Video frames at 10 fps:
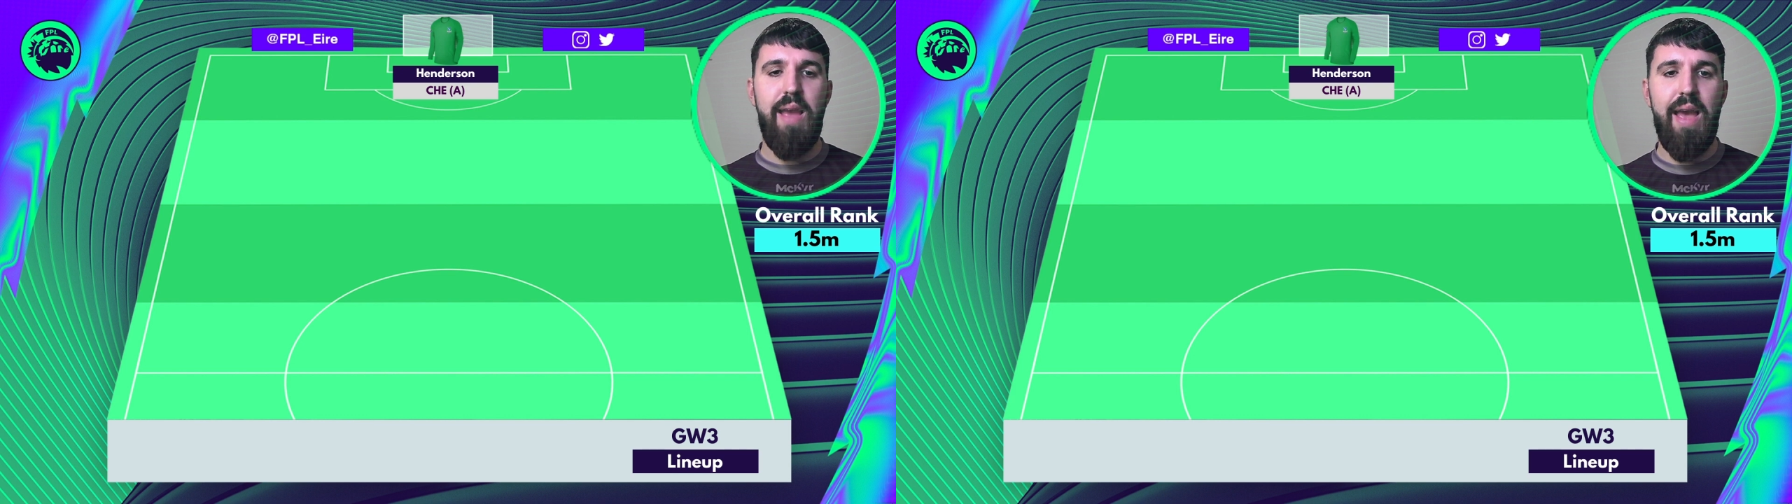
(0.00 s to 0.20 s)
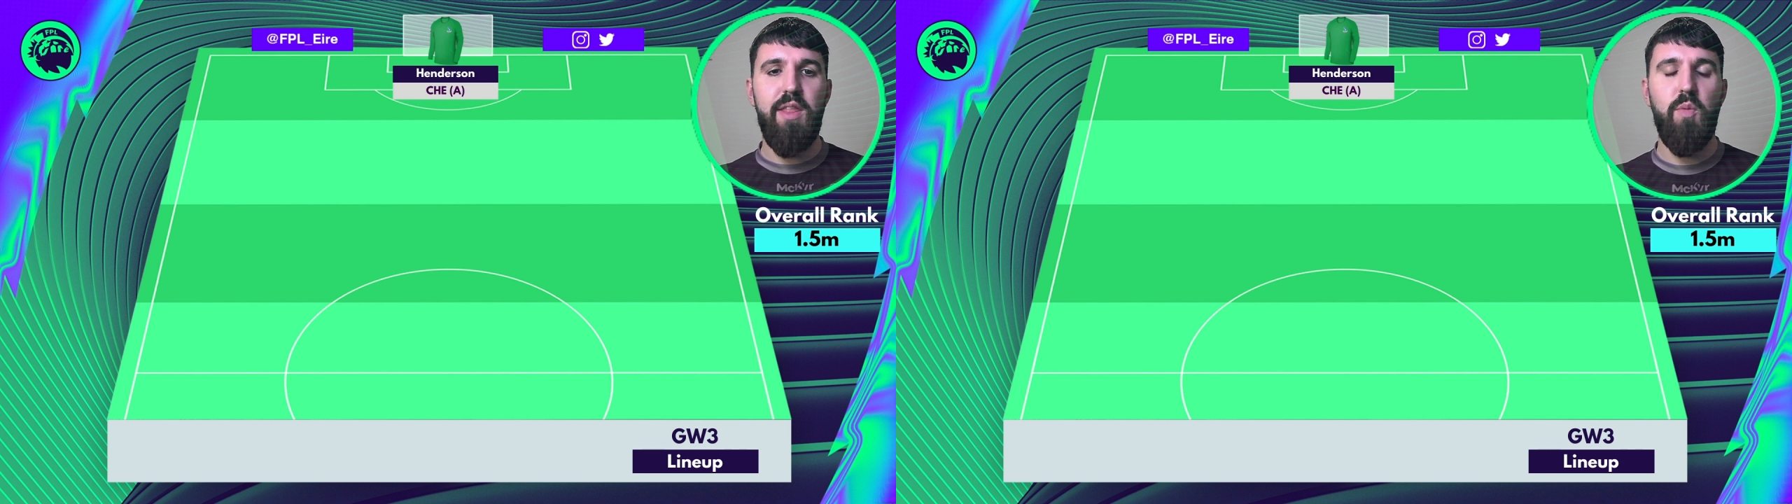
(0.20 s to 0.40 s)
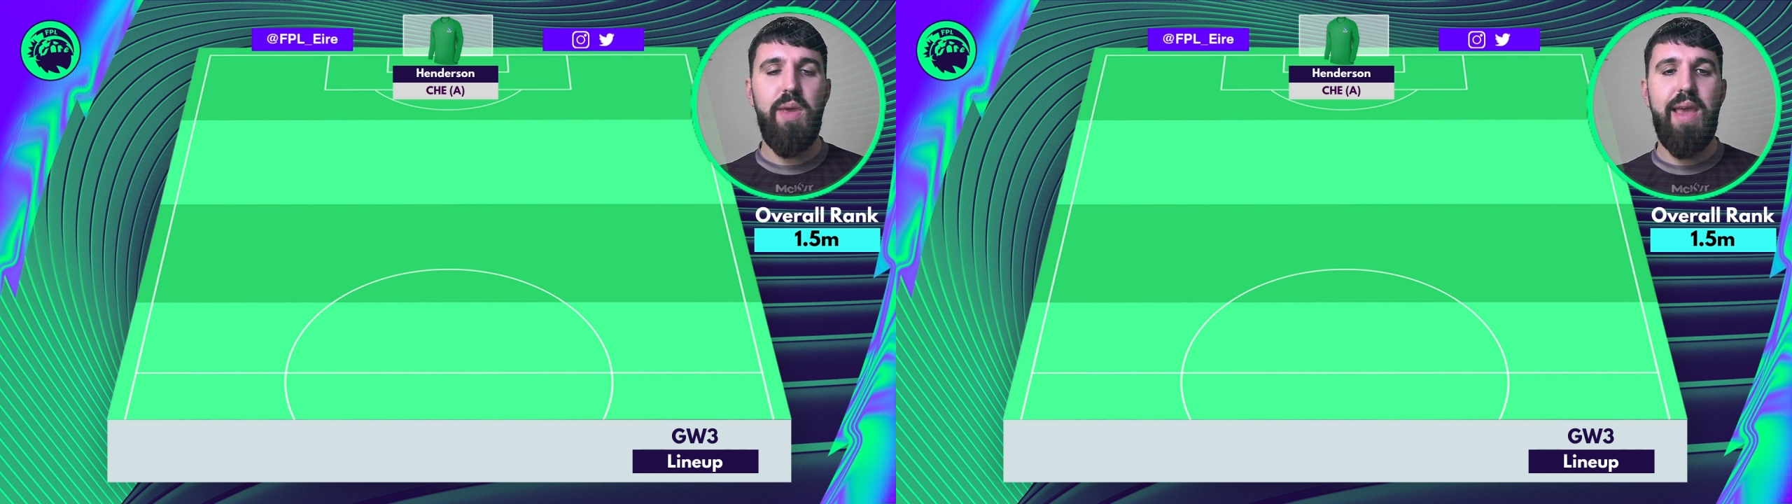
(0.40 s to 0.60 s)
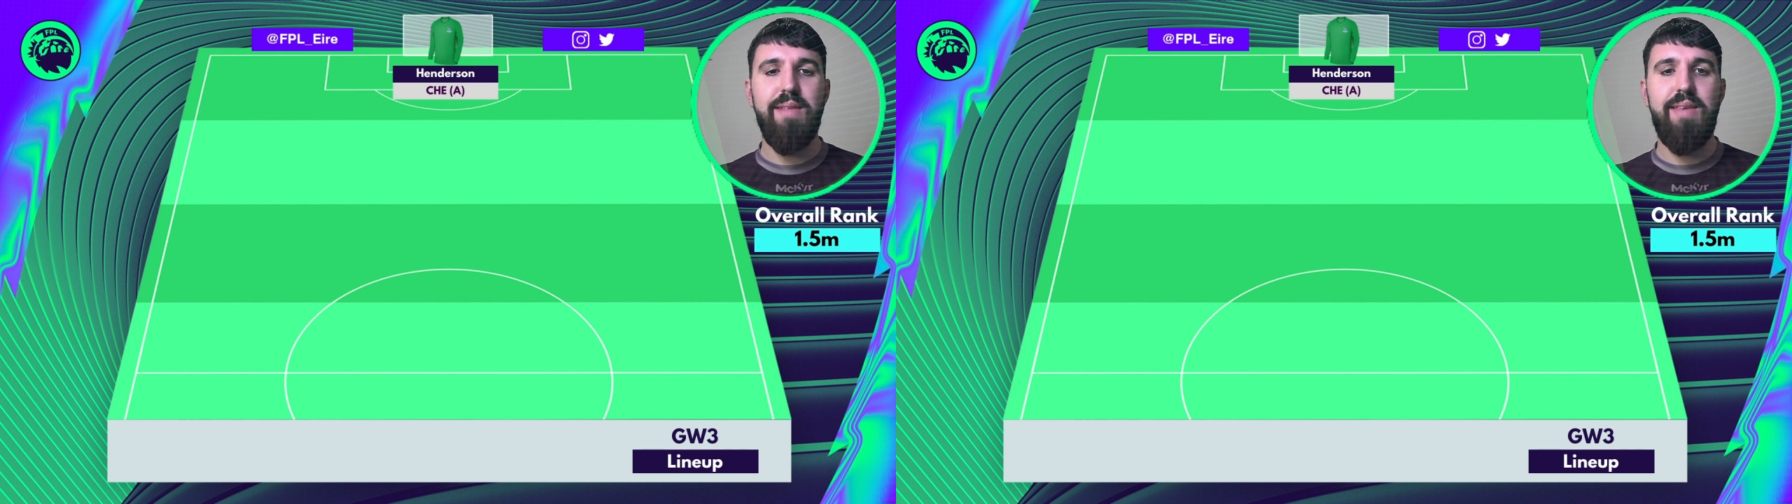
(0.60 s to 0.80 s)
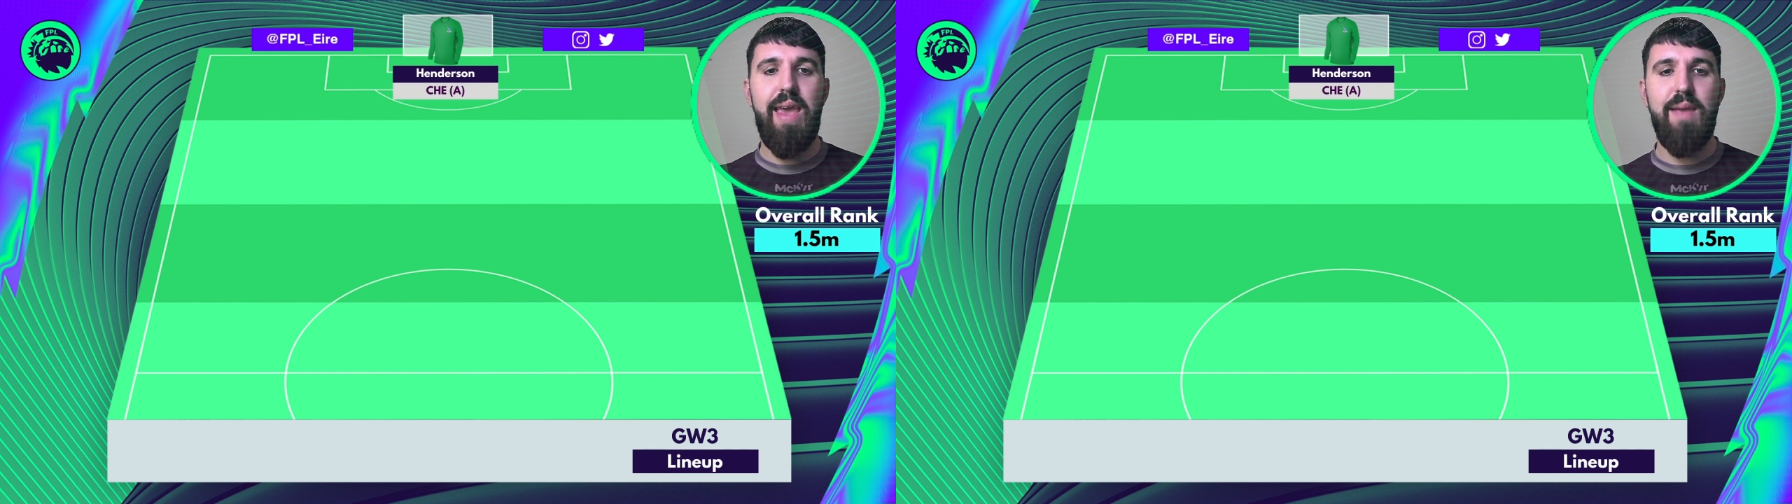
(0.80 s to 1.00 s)
ahead of the
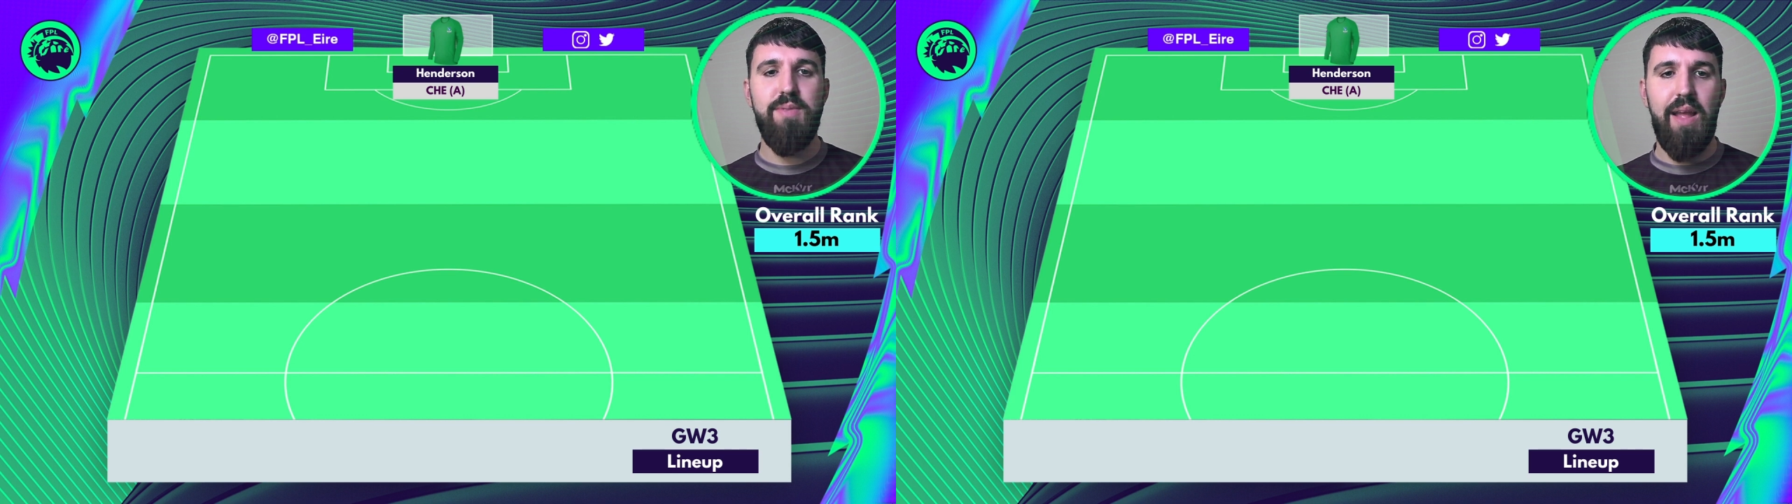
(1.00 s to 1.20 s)
weekend's games,